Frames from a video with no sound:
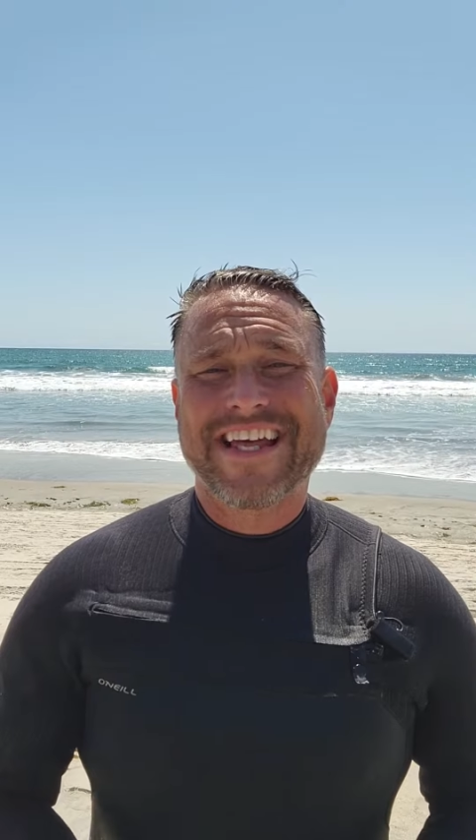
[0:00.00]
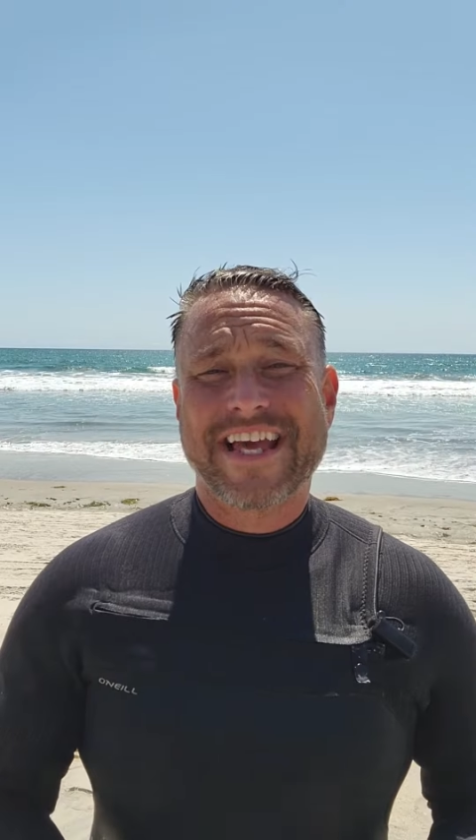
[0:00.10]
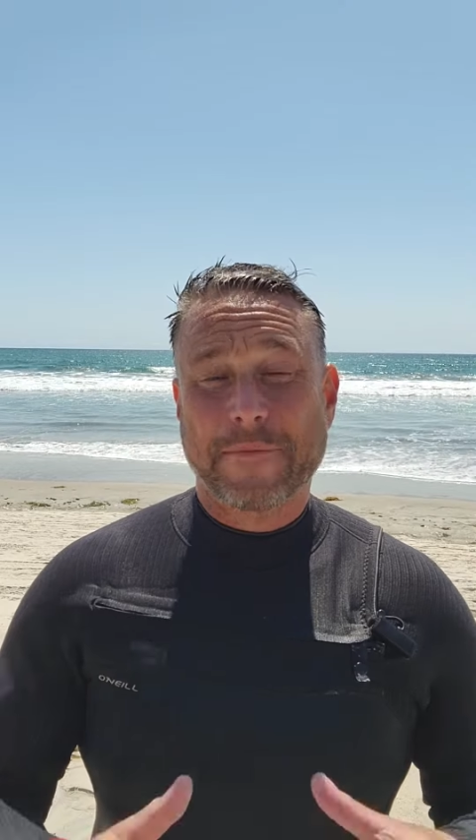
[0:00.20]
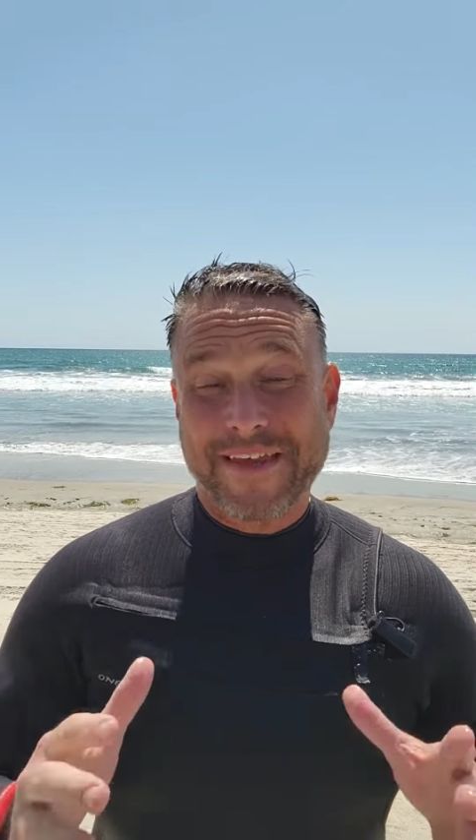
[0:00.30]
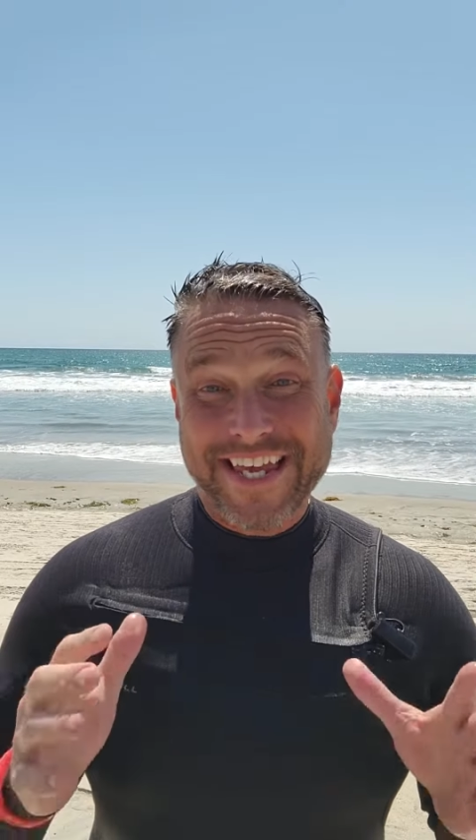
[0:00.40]
that
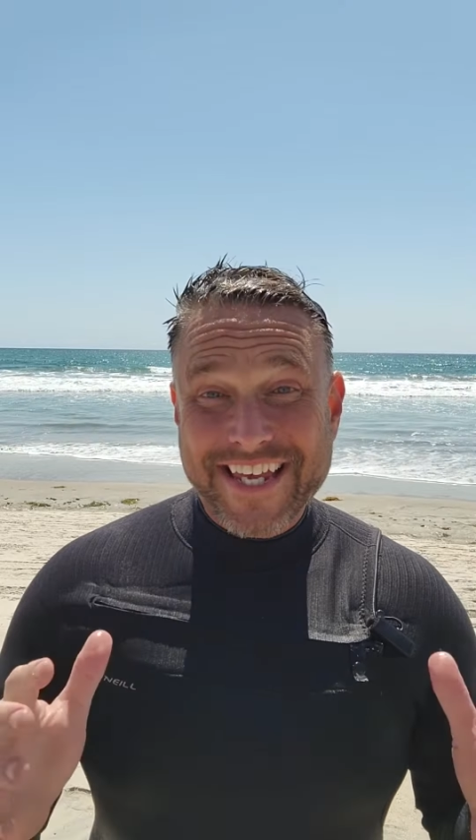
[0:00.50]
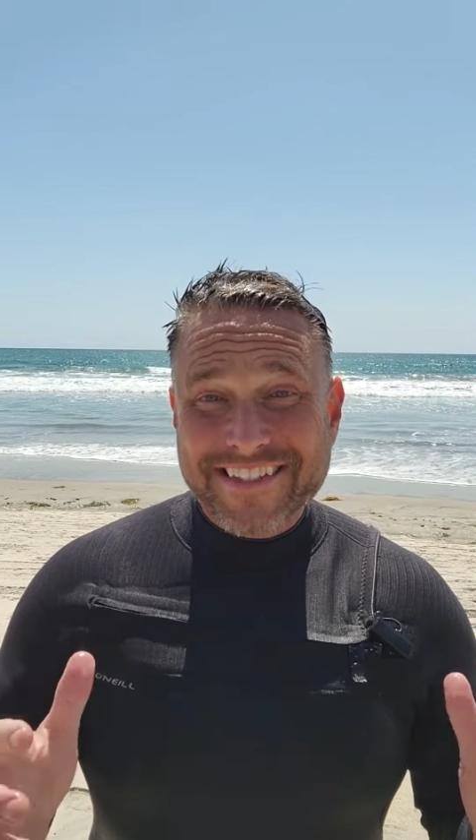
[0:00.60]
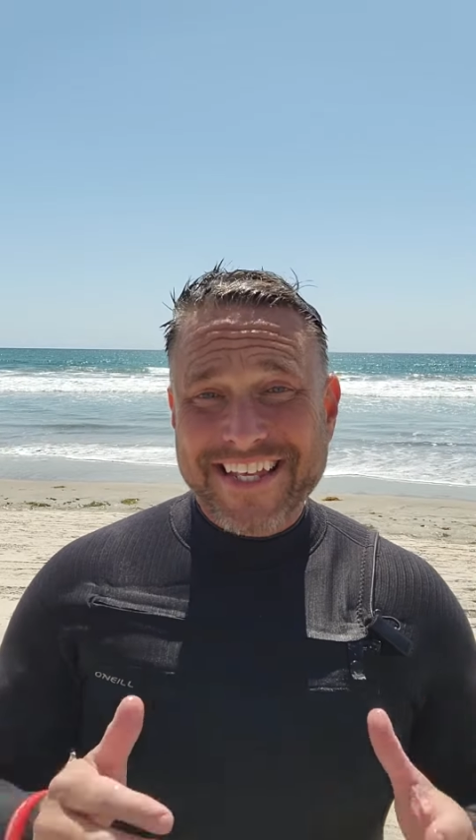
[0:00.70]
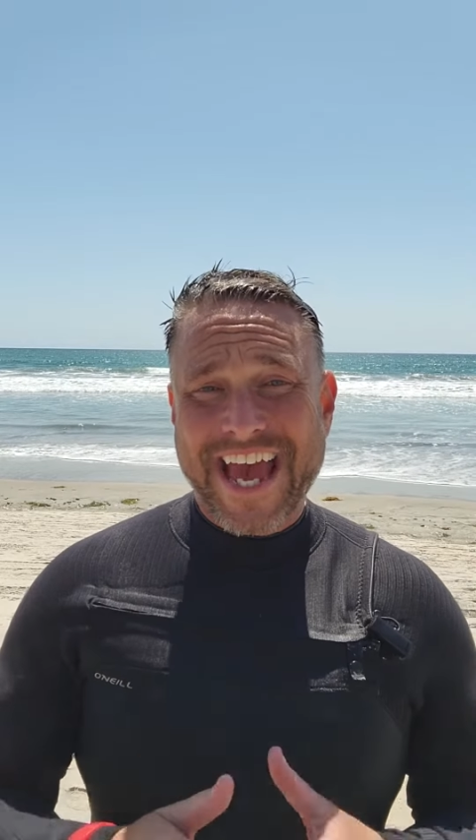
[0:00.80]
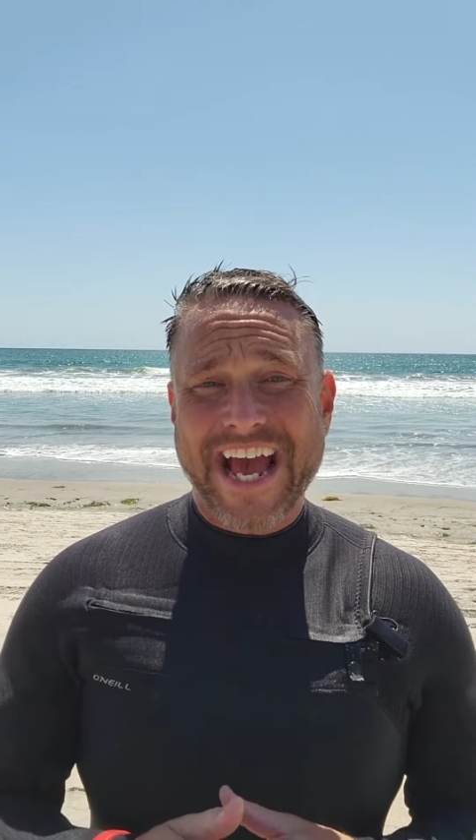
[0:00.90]
can be
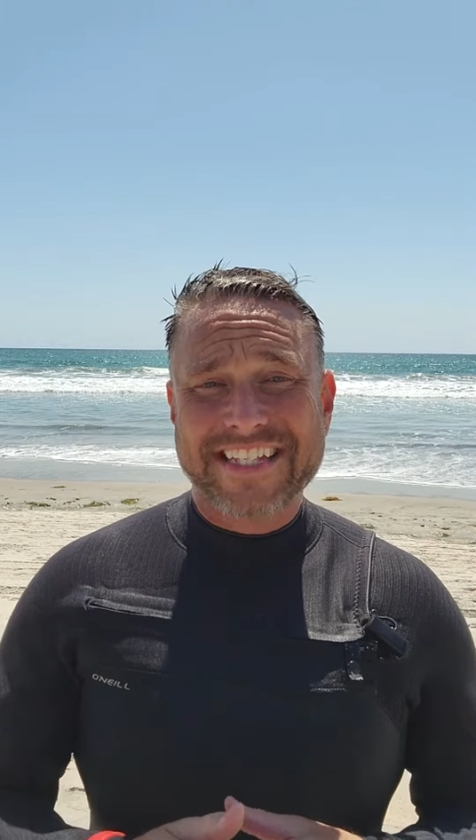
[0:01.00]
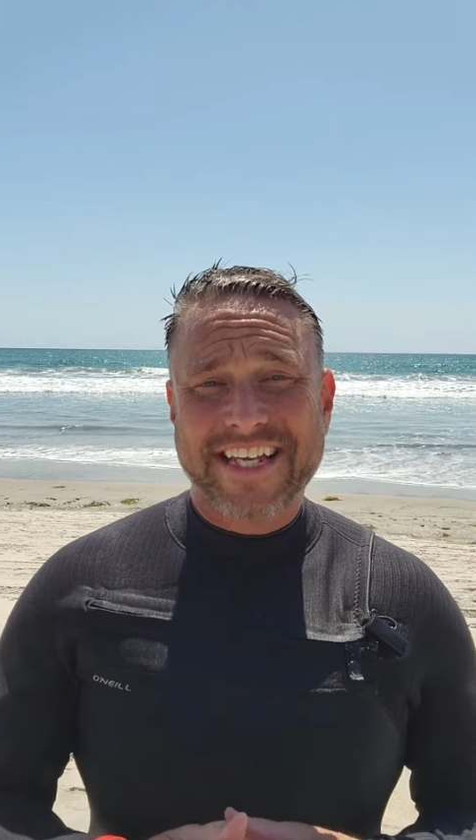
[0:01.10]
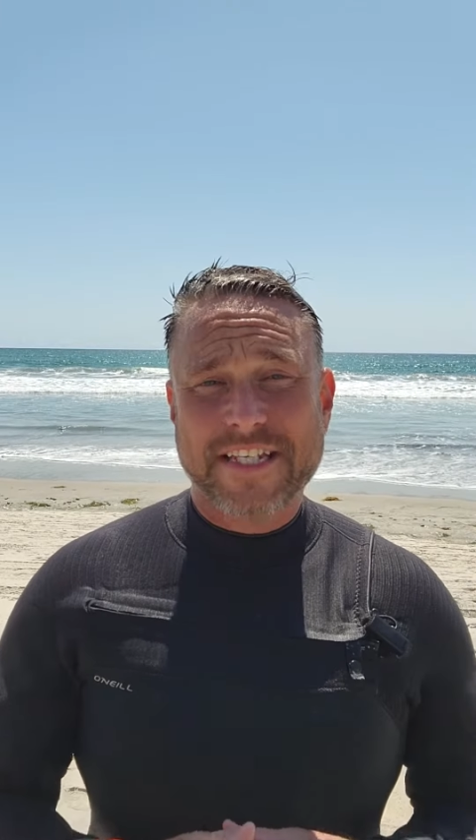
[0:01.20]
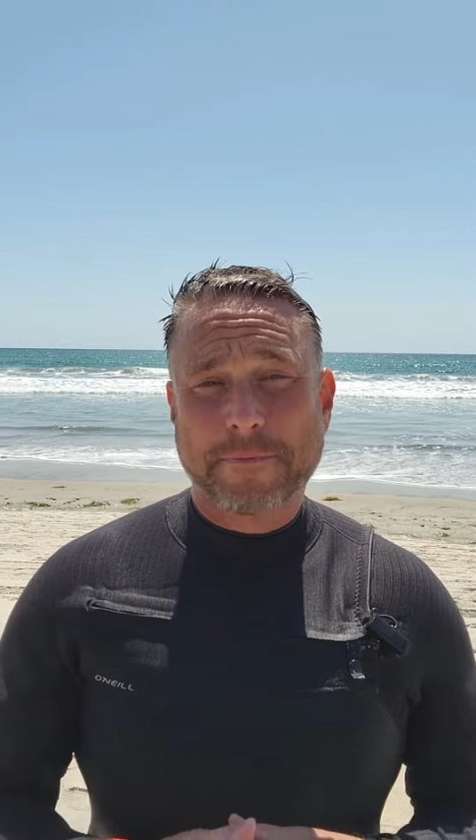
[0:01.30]
easily accessed